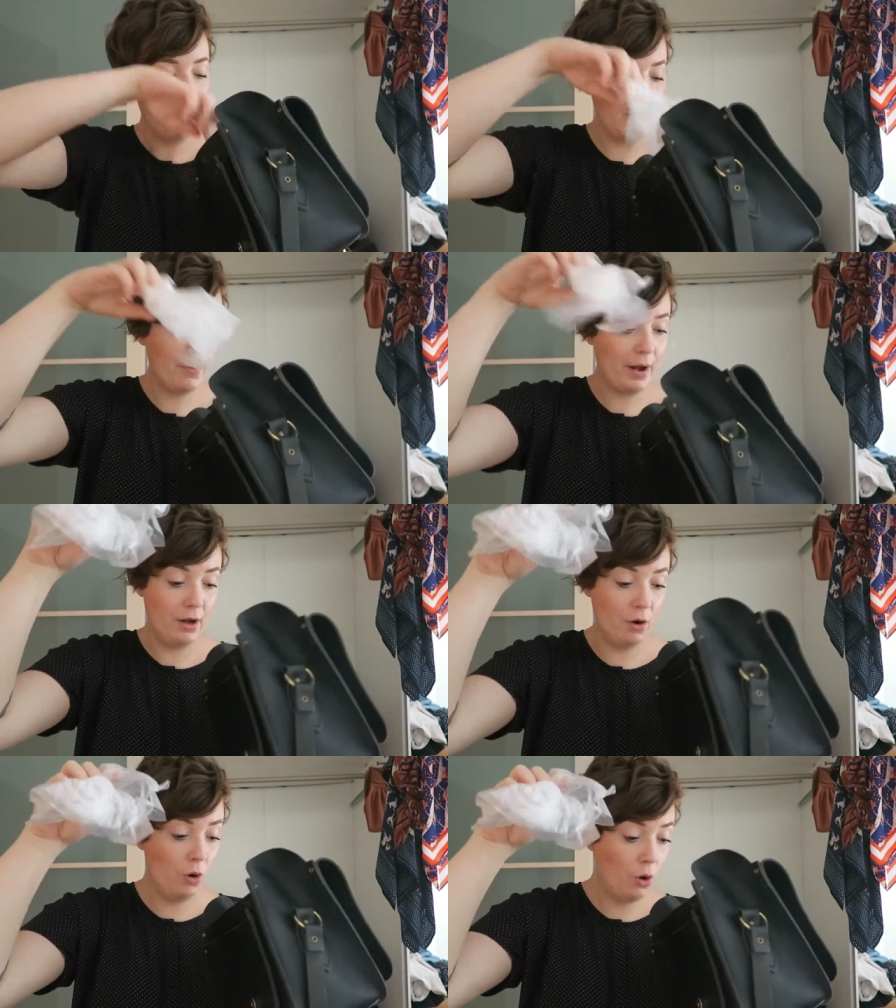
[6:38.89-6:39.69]
By the
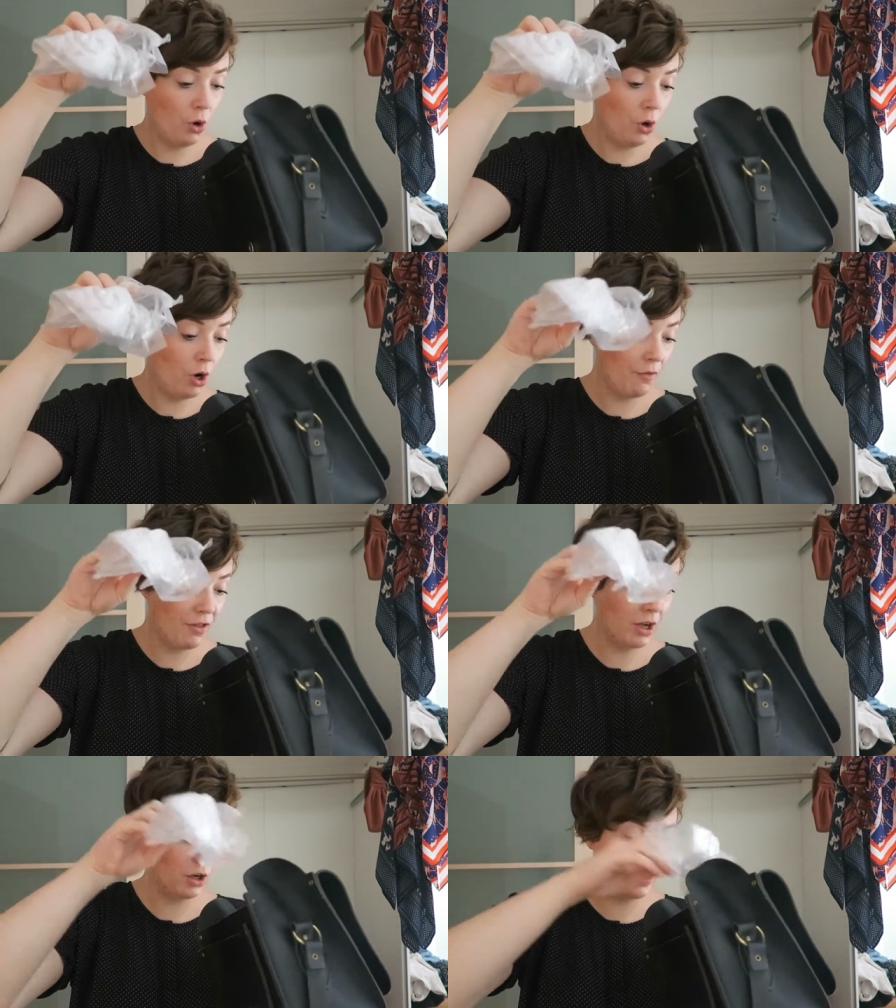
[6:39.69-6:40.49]
way, all
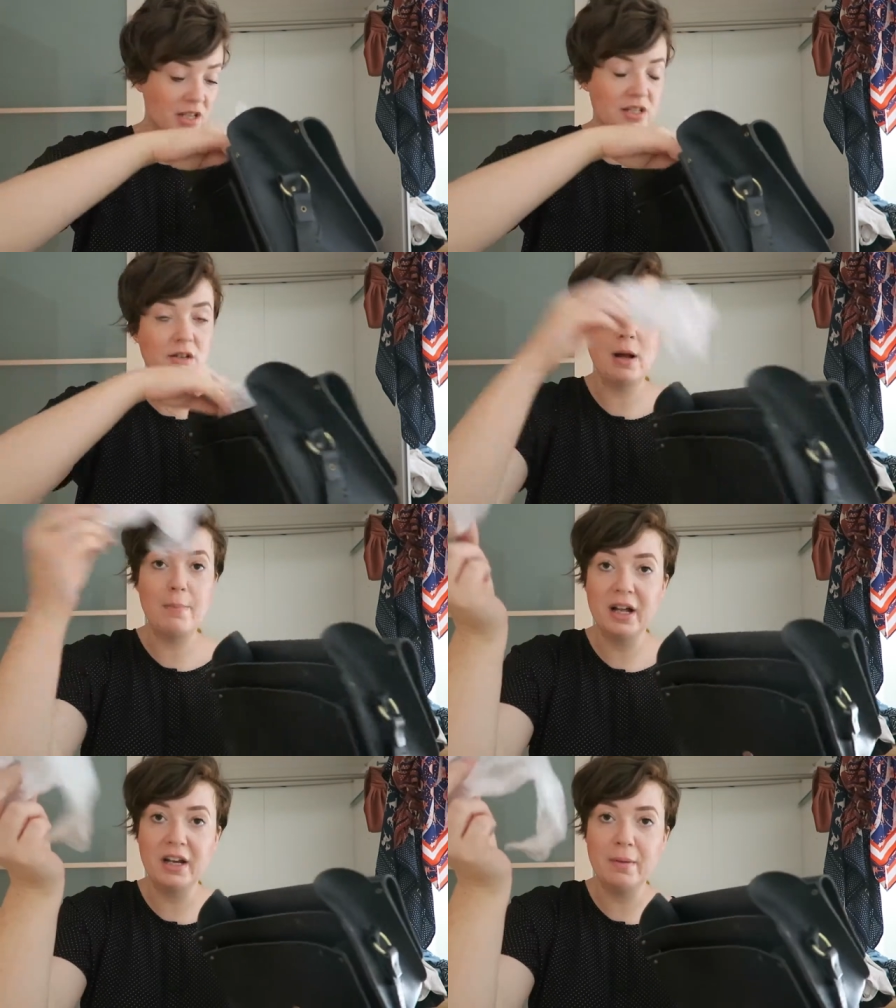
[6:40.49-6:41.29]
of the contents of my
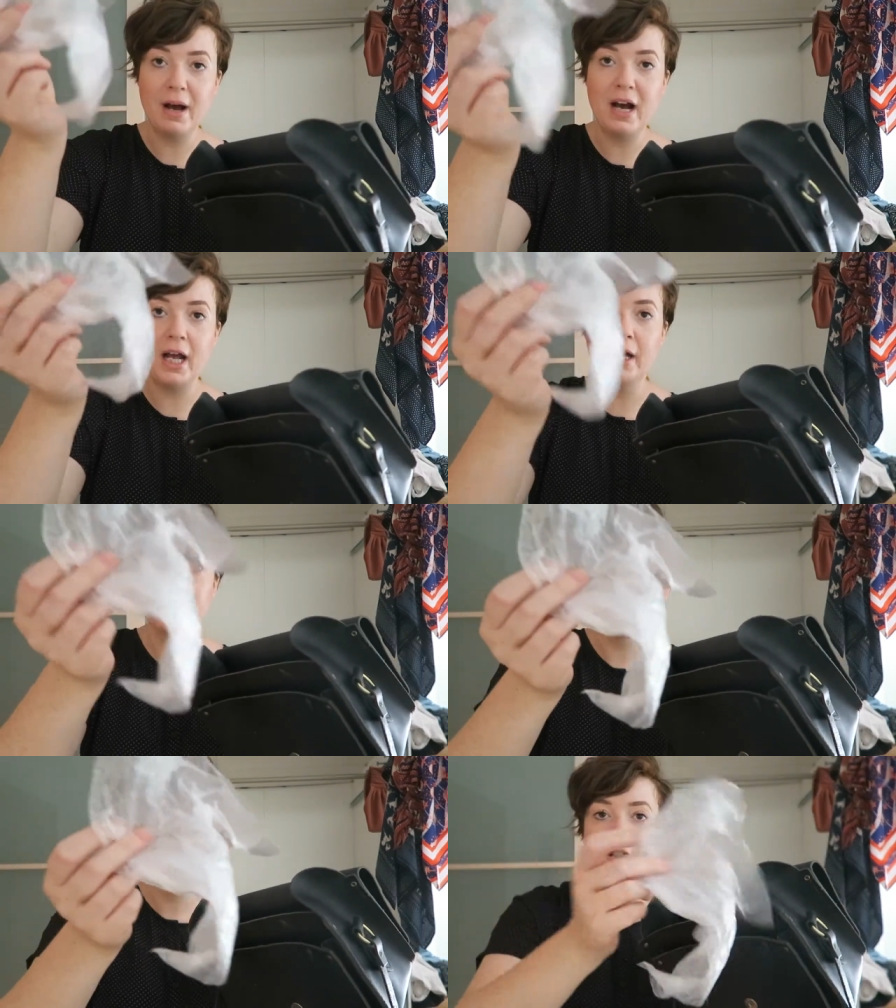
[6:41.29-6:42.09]
bloody bag
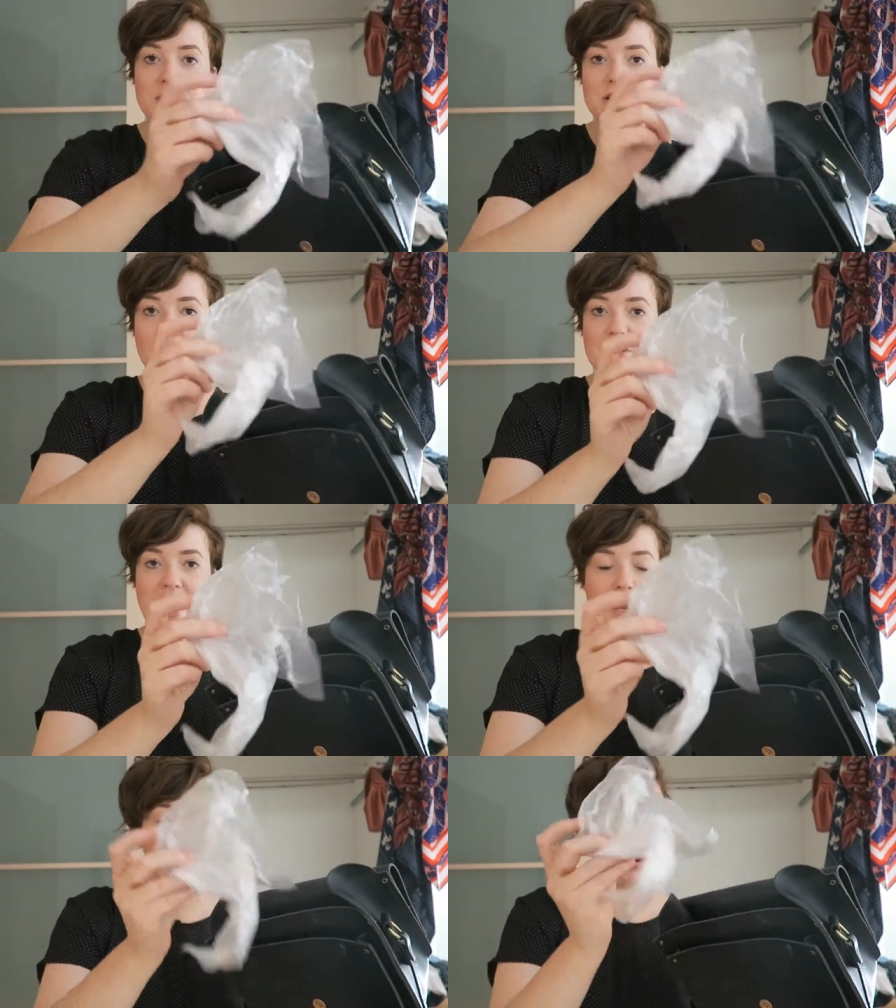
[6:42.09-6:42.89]

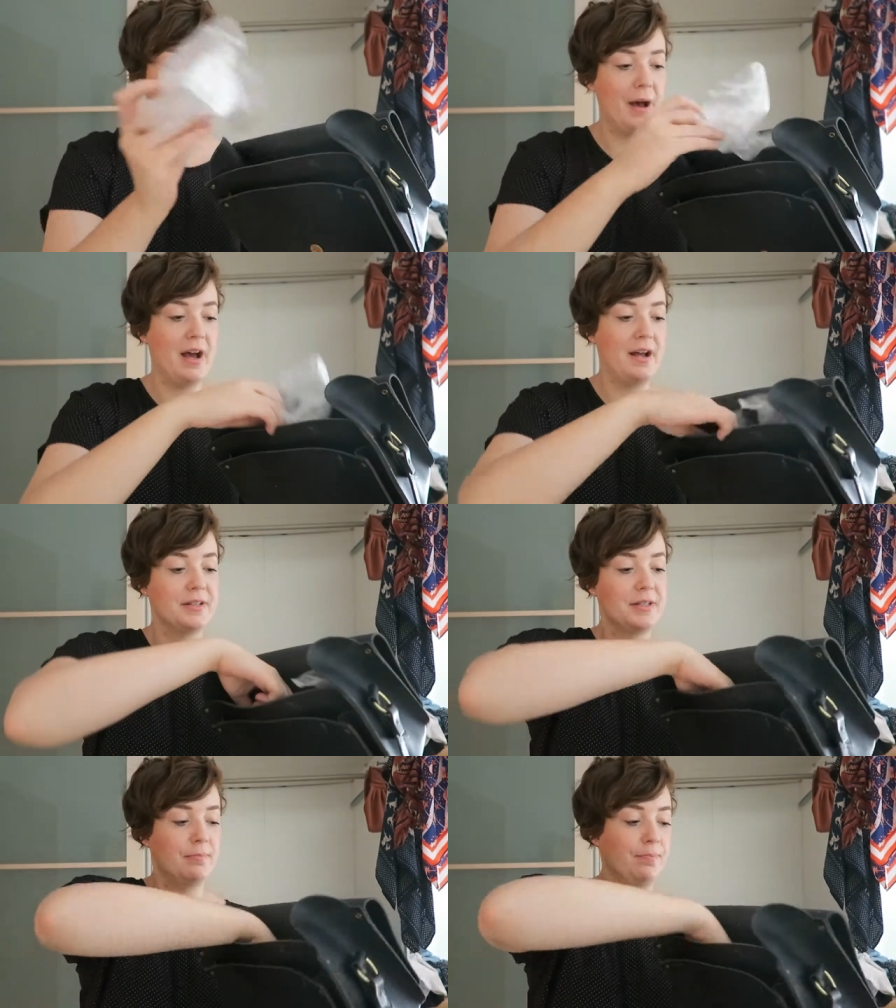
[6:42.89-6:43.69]
contain poo
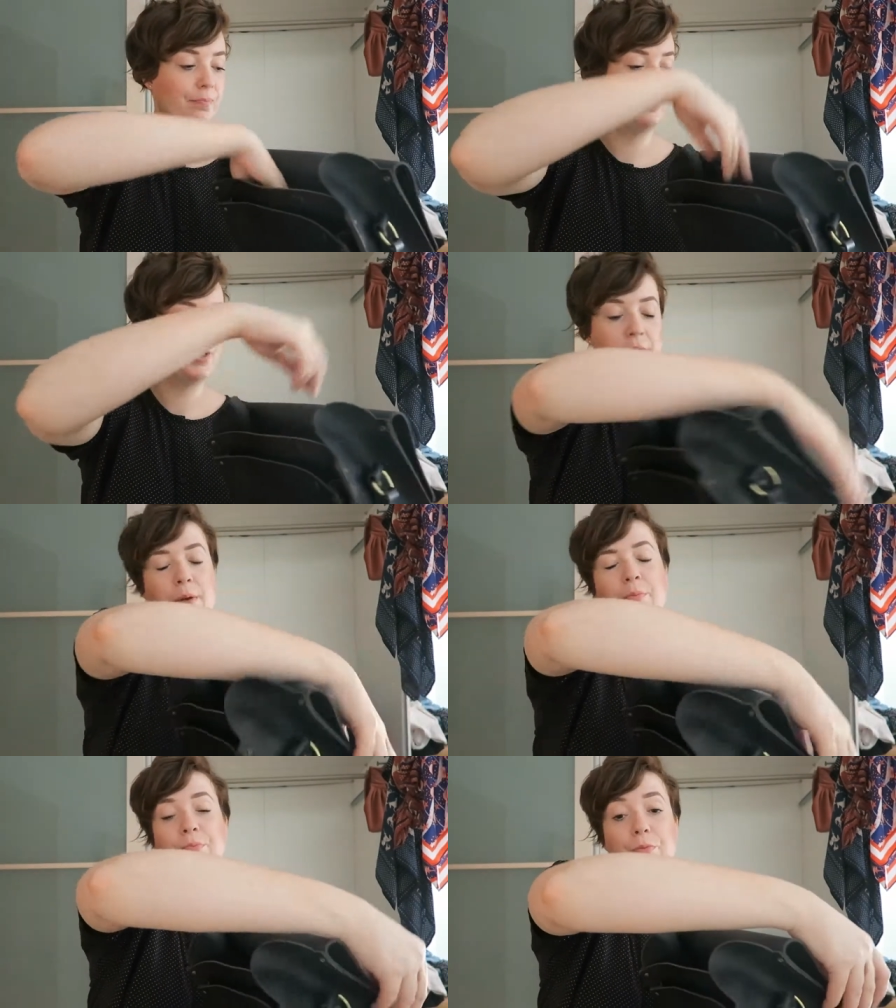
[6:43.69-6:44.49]
bags,
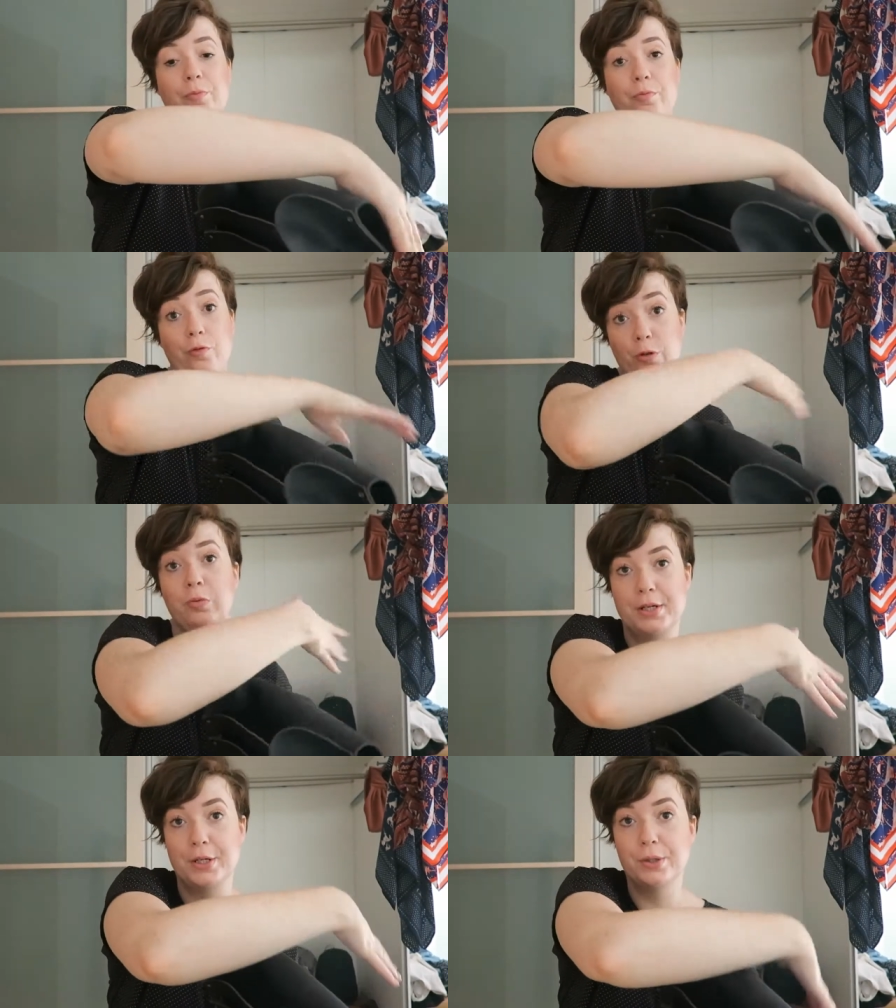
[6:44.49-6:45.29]
so
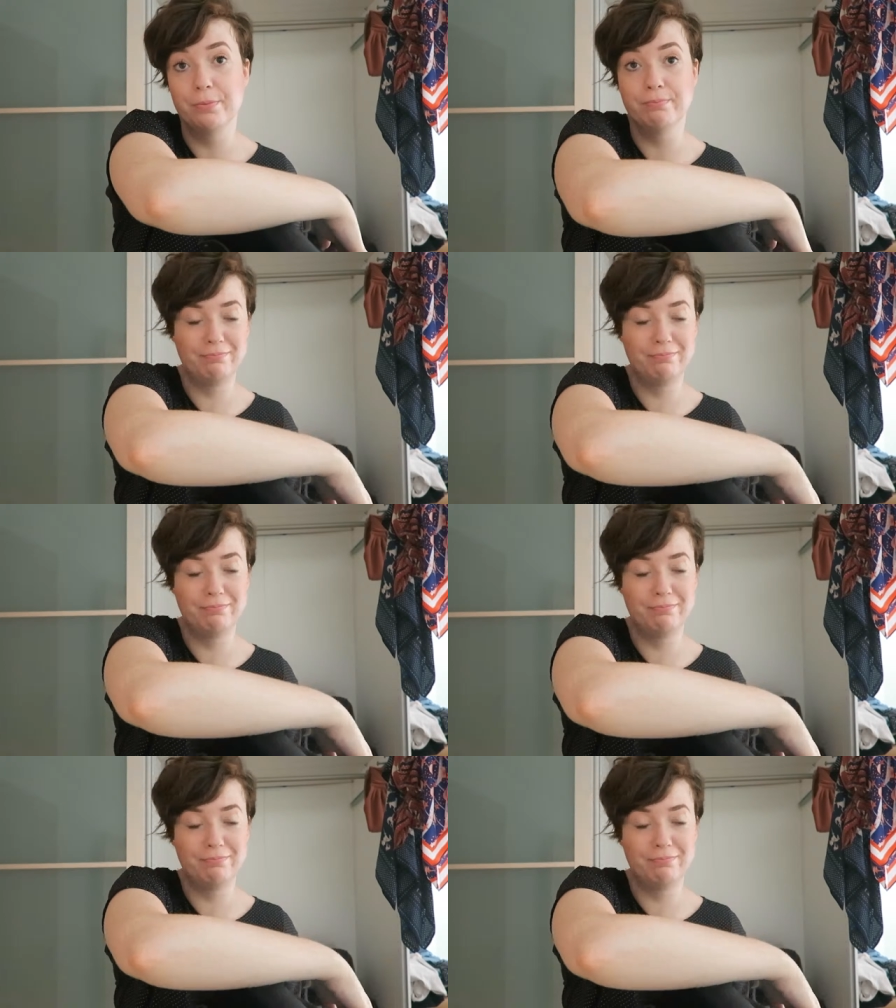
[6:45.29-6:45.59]
for my dog.